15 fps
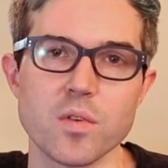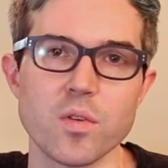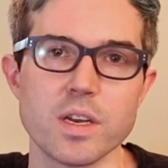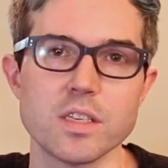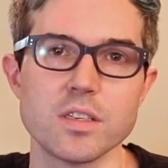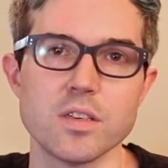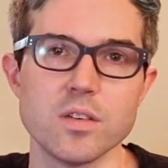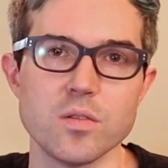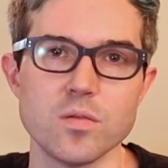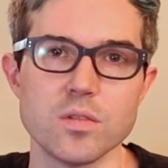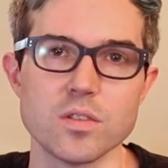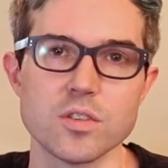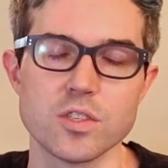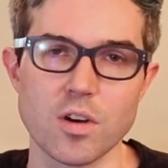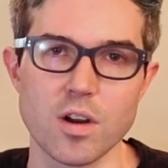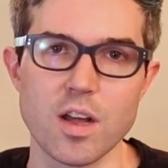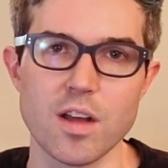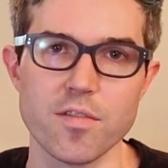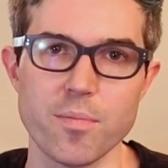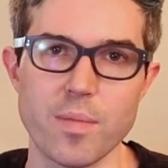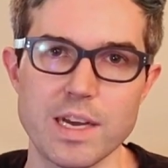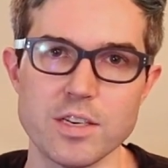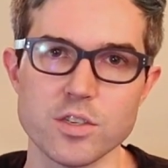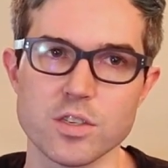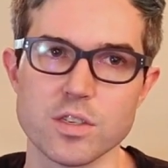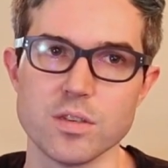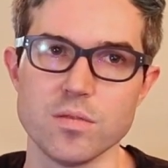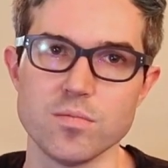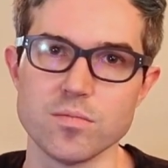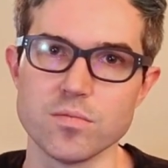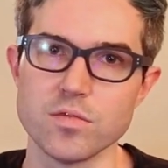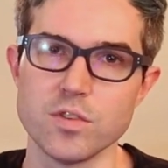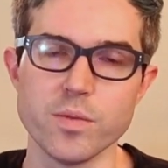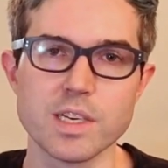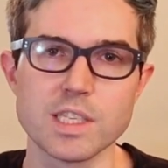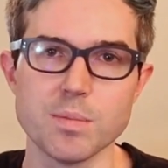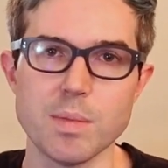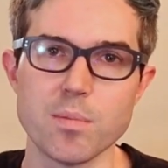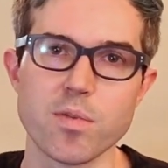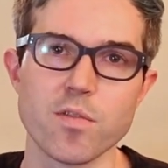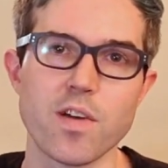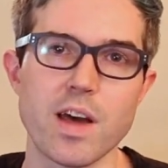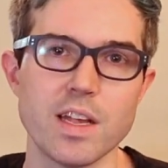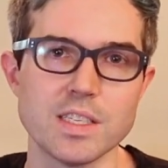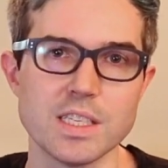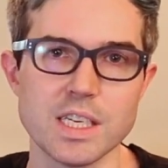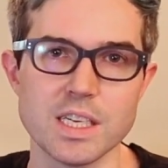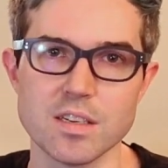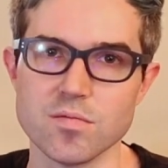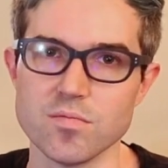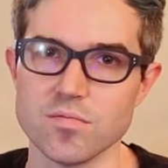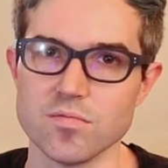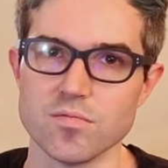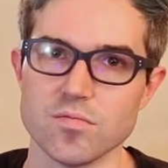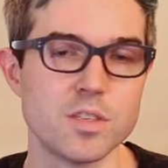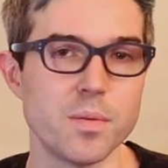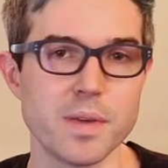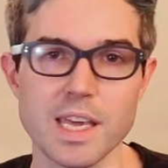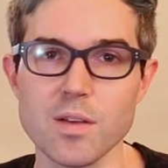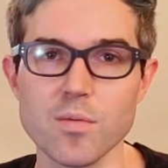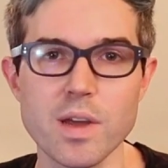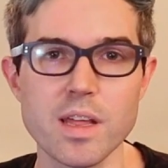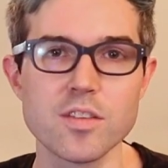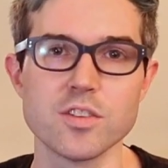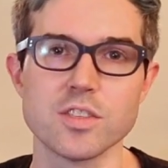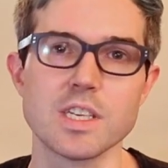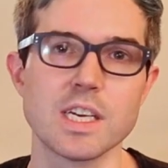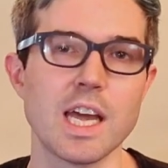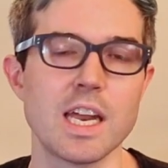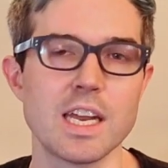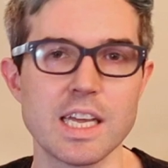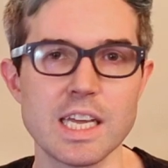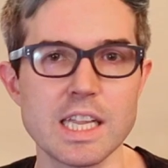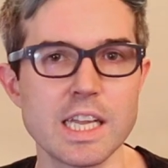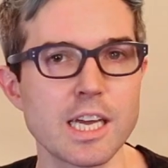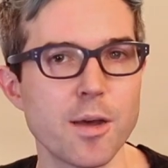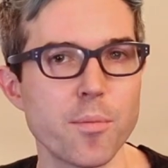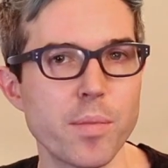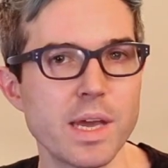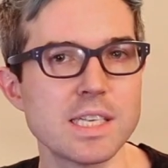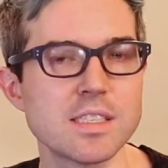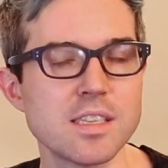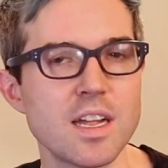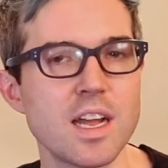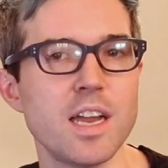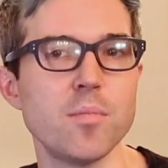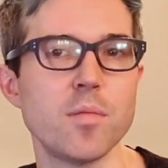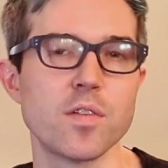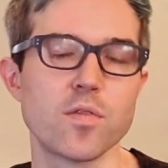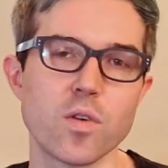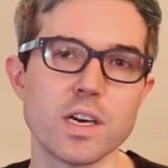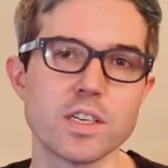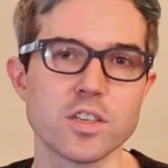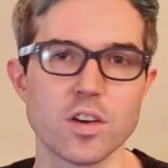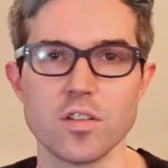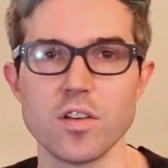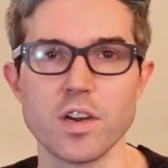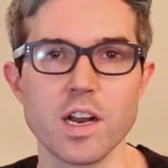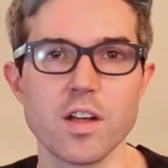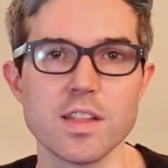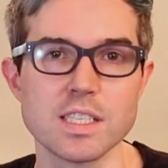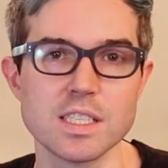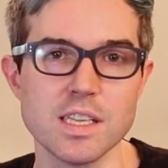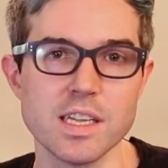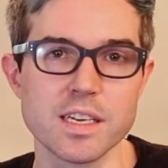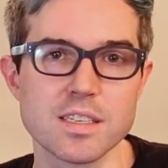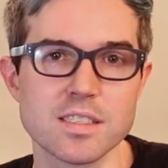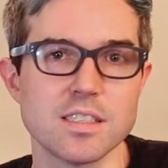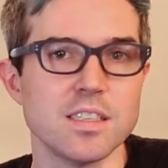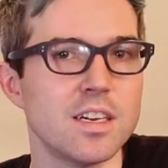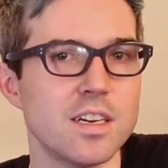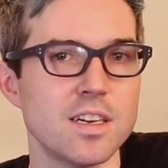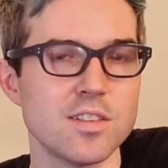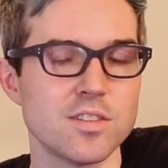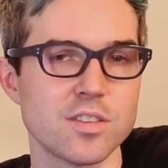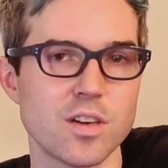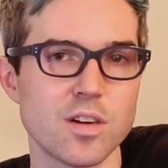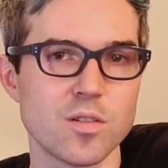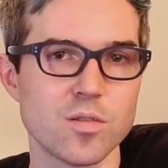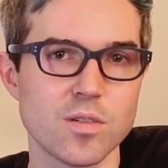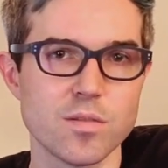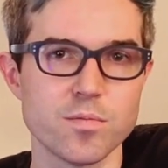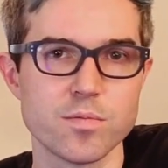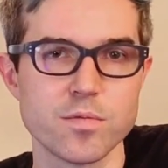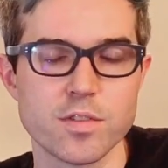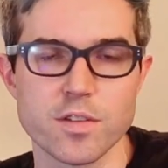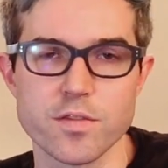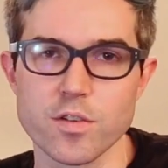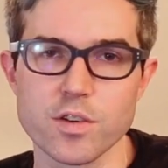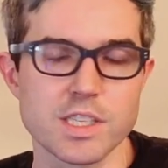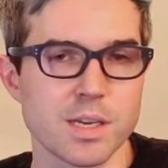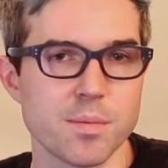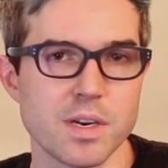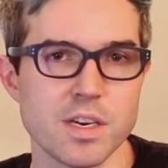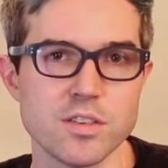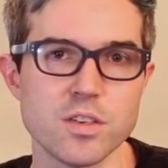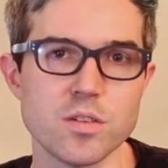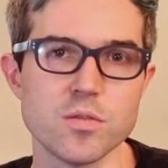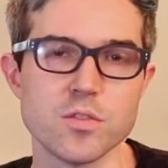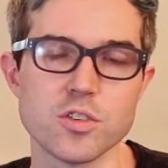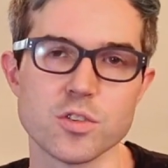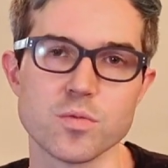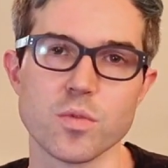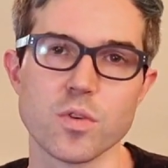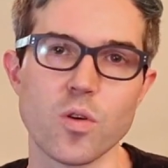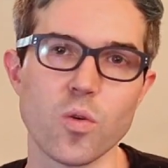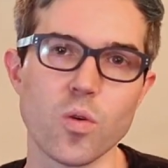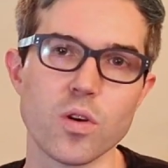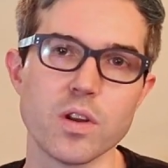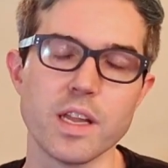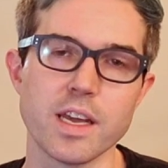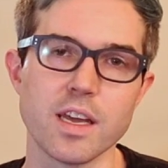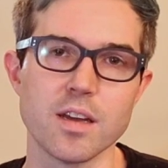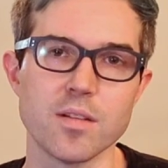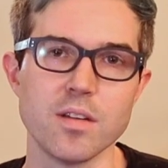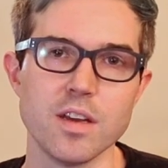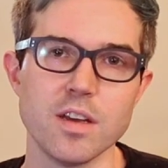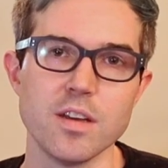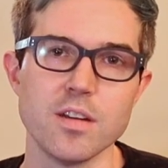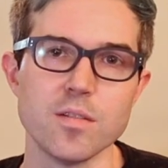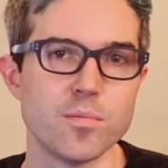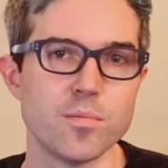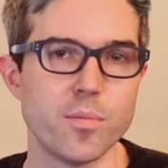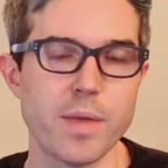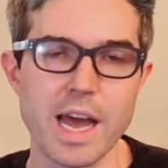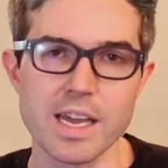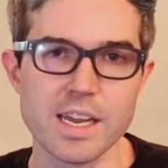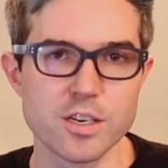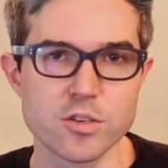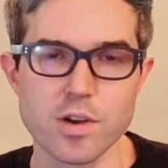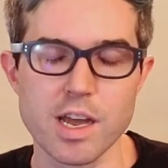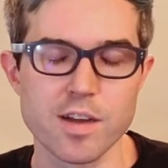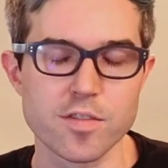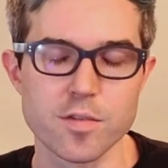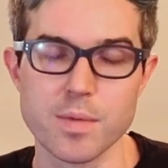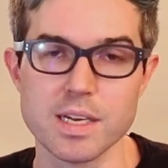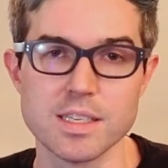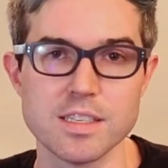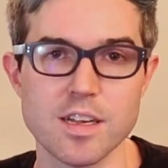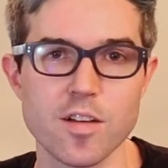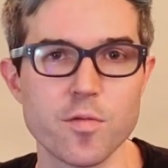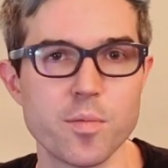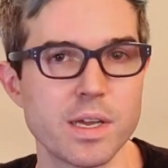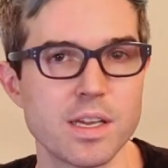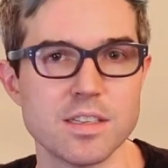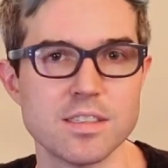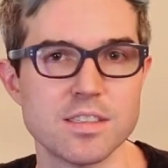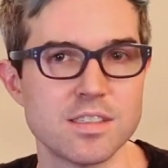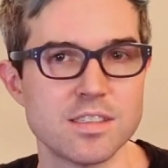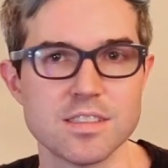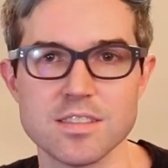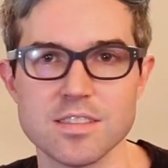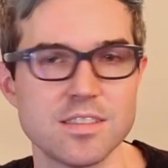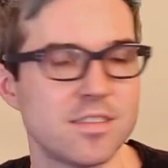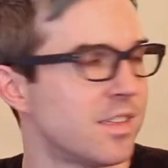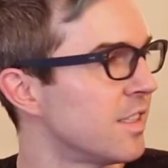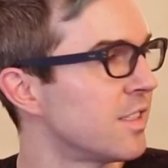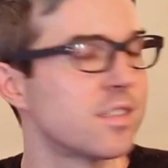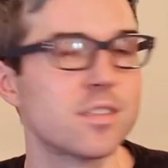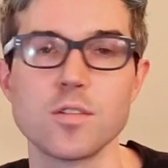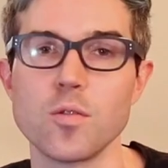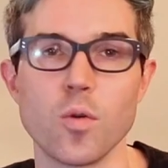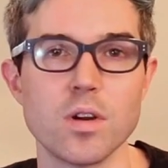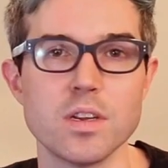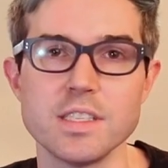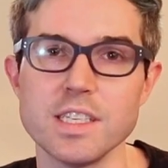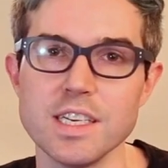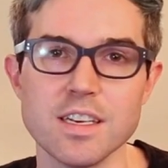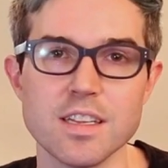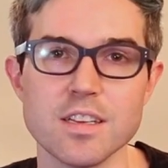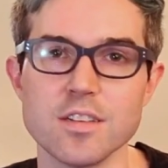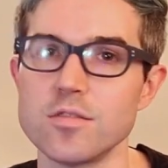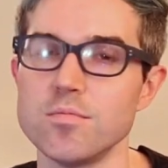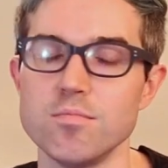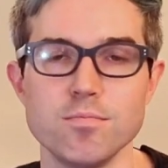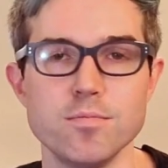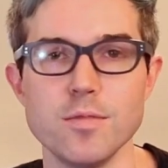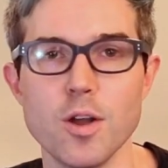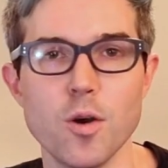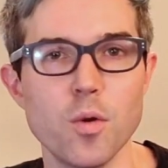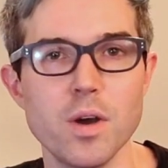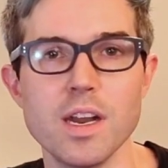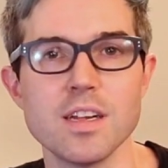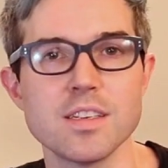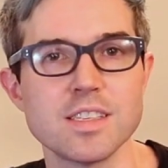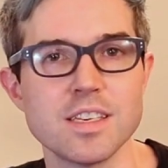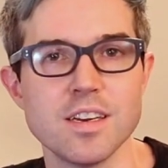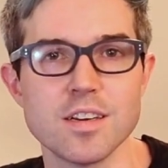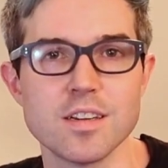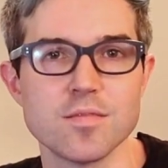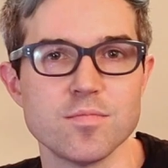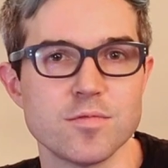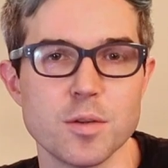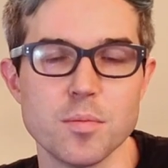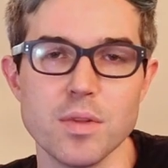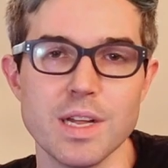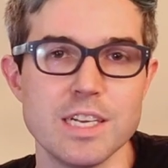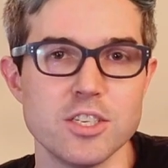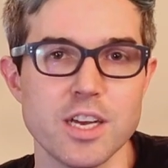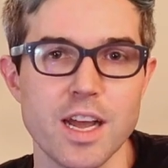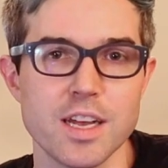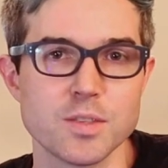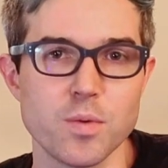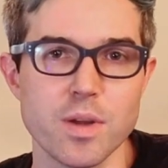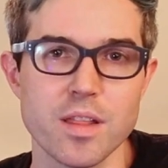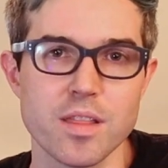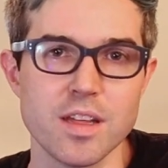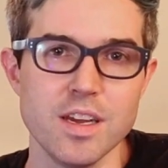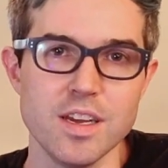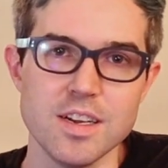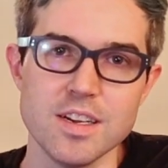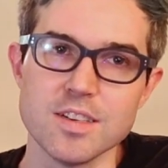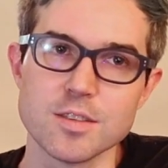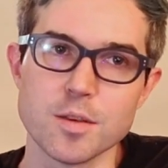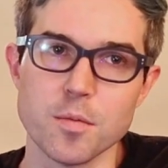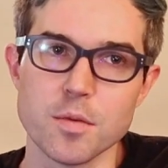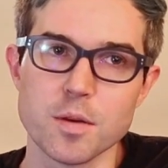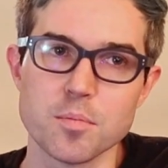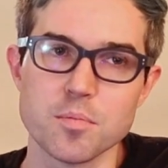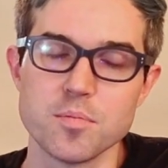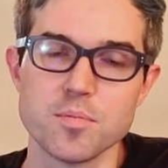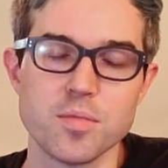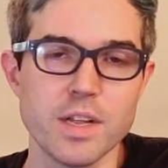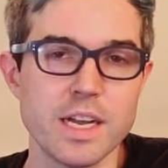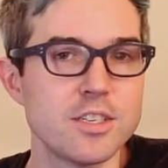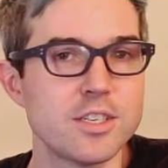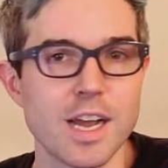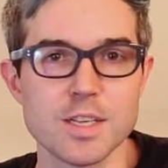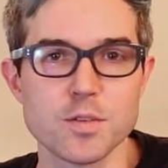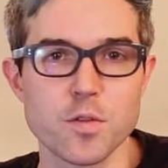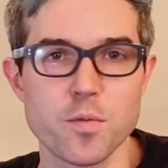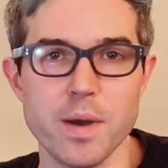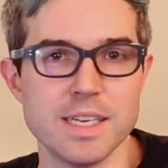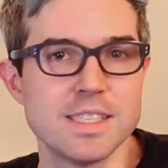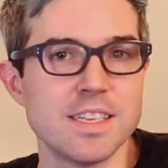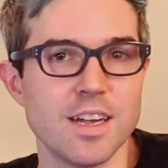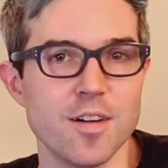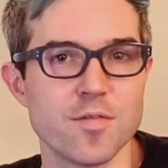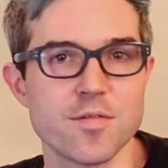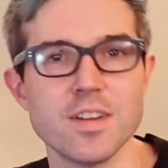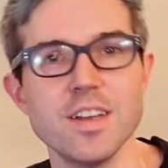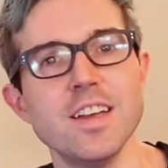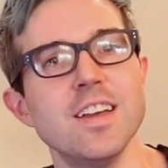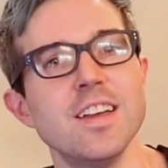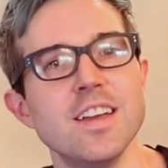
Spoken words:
I'm going to start off by just doing some improvising to begin with, just to kind of get like a baseline before I start learning all these licks. So the first thing I'm gonna do is just record like a backing track for myself because it's quarantine and there's no one else here to play jazz with. So I'm gonna play jazz with myself.